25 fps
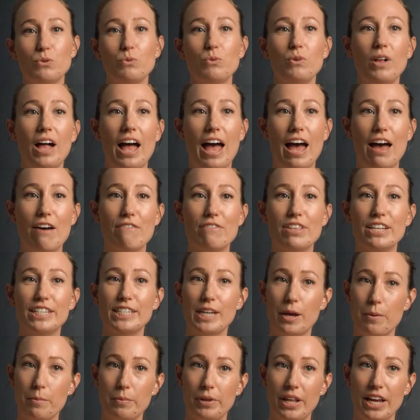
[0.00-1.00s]
will have the
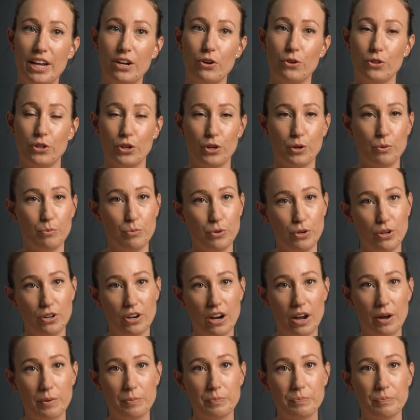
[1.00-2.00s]
template on the
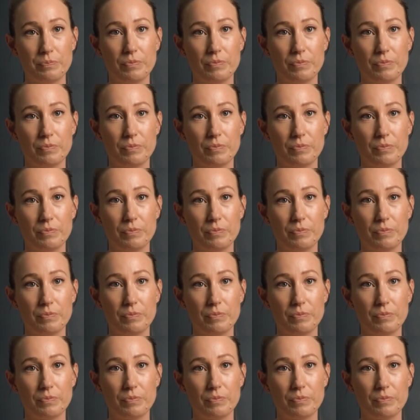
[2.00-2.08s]
computer.